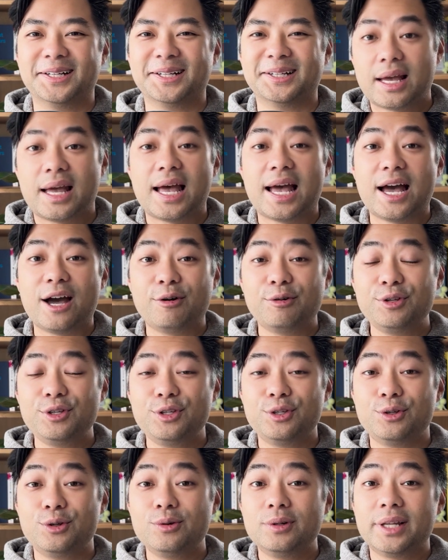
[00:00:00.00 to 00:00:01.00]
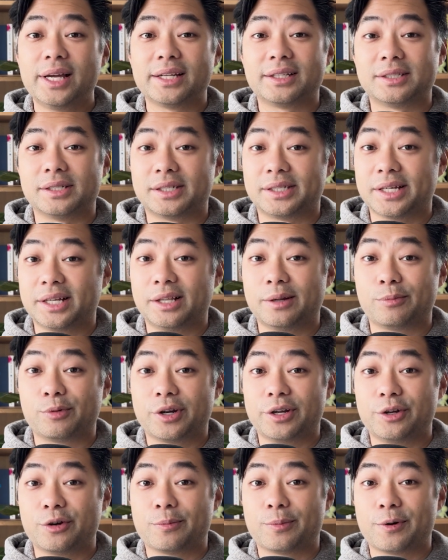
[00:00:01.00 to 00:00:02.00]
How do you like to
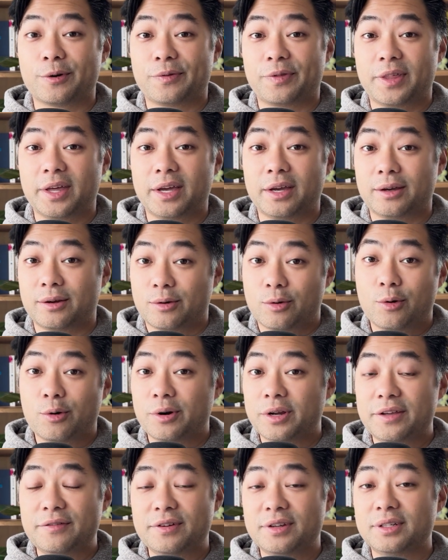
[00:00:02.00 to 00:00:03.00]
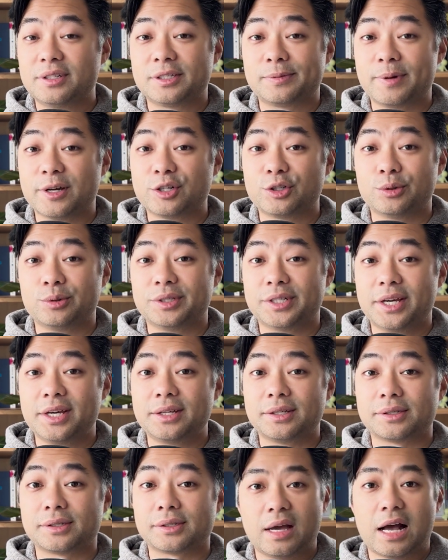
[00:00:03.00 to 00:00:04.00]
celebrate your birthday or even special
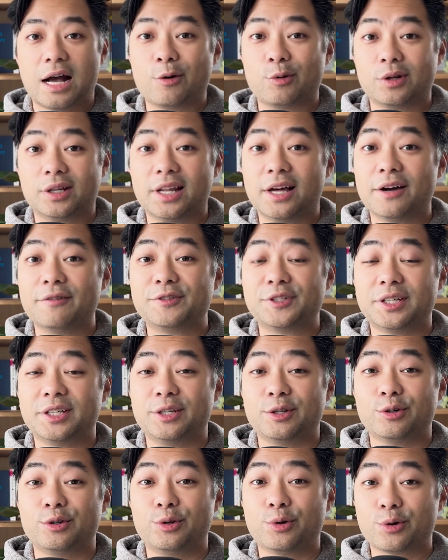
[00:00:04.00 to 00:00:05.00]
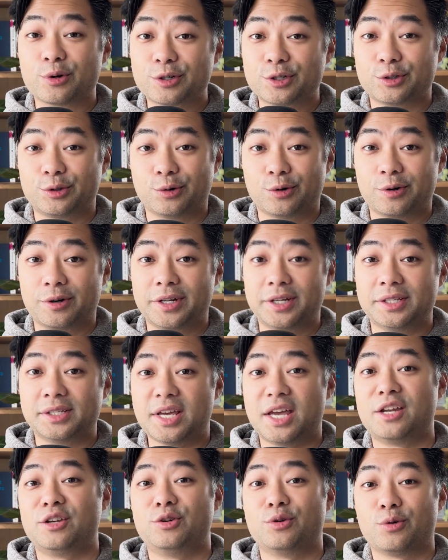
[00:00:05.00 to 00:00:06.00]
days? I would love to hear your stories
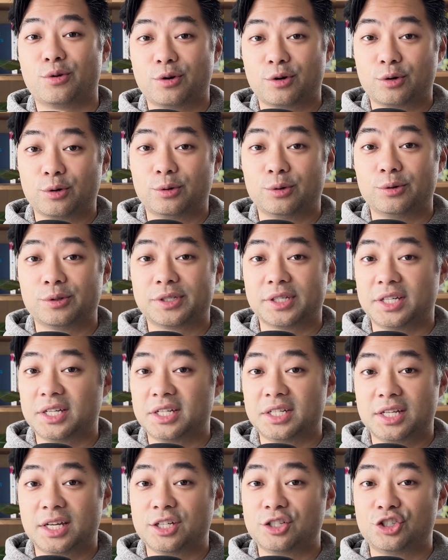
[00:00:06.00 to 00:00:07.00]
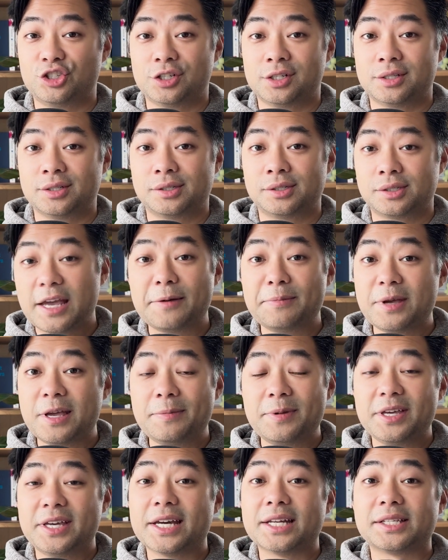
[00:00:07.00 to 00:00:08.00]
and your goals and intentions, and
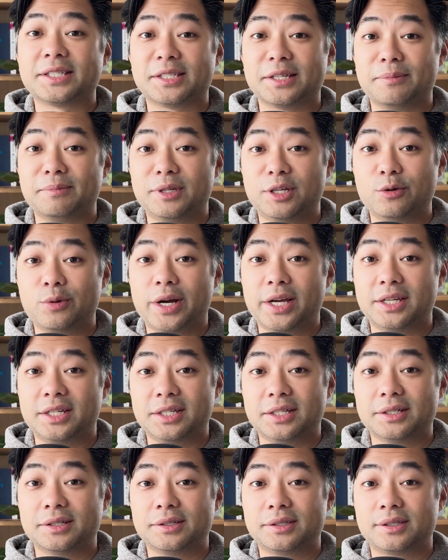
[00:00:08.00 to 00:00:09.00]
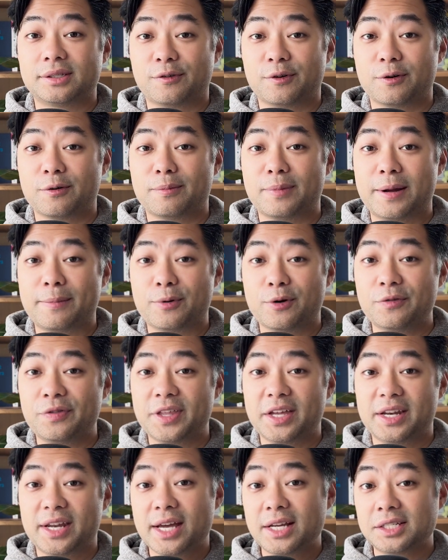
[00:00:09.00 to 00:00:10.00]
maybe get some new ideas for my
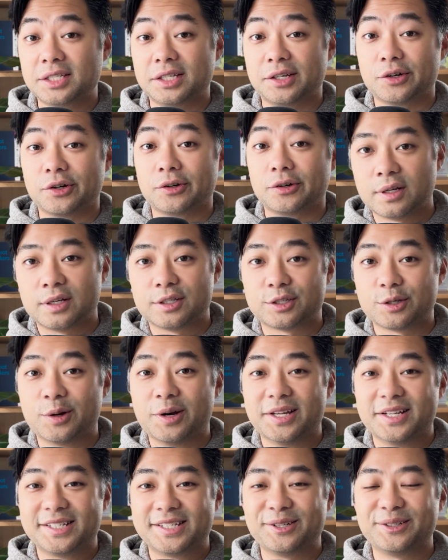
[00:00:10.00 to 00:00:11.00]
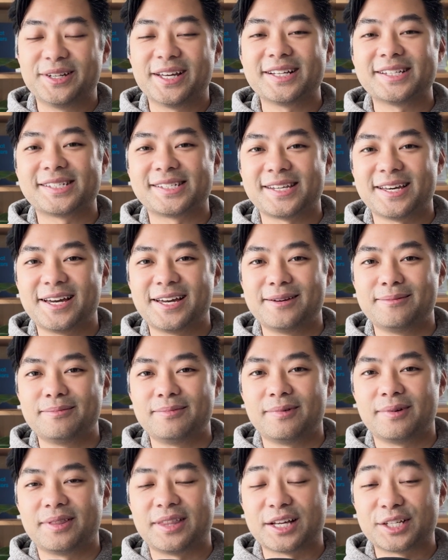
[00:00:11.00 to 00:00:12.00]
birthday next year. So until next time,
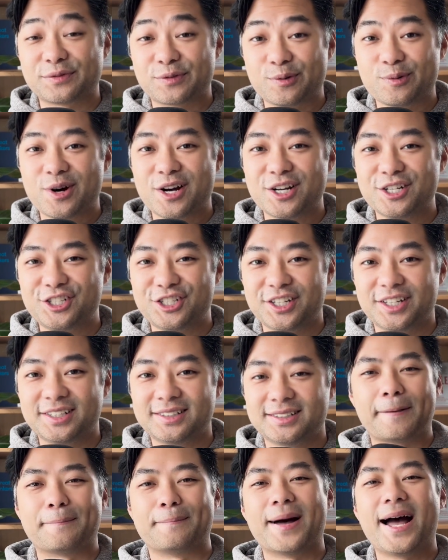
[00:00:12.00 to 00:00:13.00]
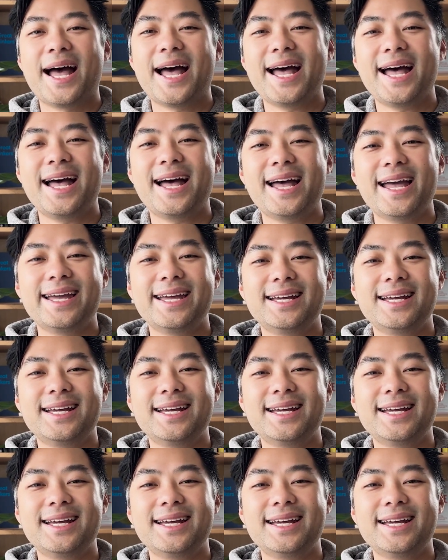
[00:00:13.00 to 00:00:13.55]
thanks for watching. Bye!